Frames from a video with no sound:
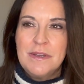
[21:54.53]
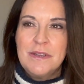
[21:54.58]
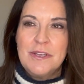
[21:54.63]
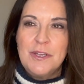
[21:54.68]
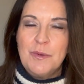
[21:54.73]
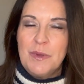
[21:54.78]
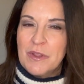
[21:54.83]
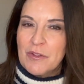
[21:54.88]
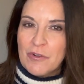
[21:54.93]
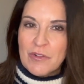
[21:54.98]

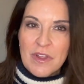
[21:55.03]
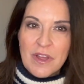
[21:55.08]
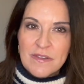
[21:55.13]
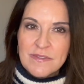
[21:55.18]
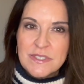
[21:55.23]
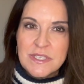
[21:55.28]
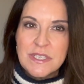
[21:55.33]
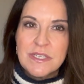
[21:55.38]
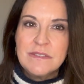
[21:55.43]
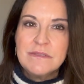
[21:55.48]
You either
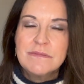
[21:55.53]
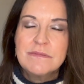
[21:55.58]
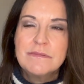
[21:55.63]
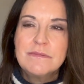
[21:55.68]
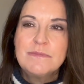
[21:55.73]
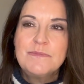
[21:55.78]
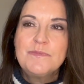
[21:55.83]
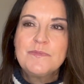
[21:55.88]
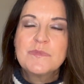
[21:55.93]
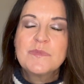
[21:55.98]
loved it
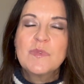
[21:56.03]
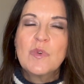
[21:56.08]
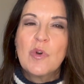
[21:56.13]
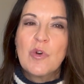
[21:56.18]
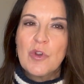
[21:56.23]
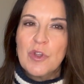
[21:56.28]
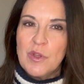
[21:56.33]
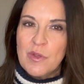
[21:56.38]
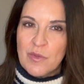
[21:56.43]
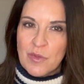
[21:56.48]

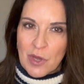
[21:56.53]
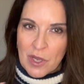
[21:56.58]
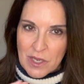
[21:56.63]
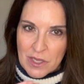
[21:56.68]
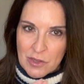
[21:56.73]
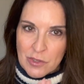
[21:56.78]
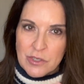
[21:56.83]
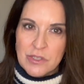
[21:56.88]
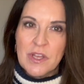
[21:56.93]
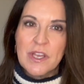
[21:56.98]
or you thought
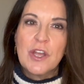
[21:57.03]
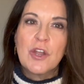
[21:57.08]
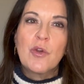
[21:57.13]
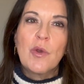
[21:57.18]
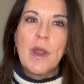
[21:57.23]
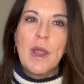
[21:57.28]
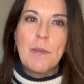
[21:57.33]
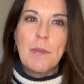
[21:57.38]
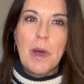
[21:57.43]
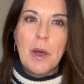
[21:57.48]
it looked like a
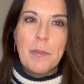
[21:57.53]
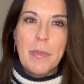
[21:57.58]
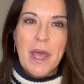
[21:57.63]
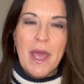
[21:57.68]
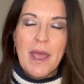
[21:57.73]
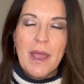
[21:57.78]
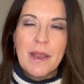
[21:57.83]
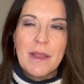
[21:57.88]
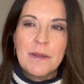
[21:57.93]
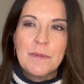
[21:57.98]
grandma
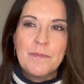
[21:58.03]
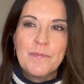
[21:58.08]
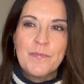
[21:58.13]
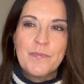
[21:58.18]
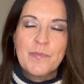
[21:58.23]
bag.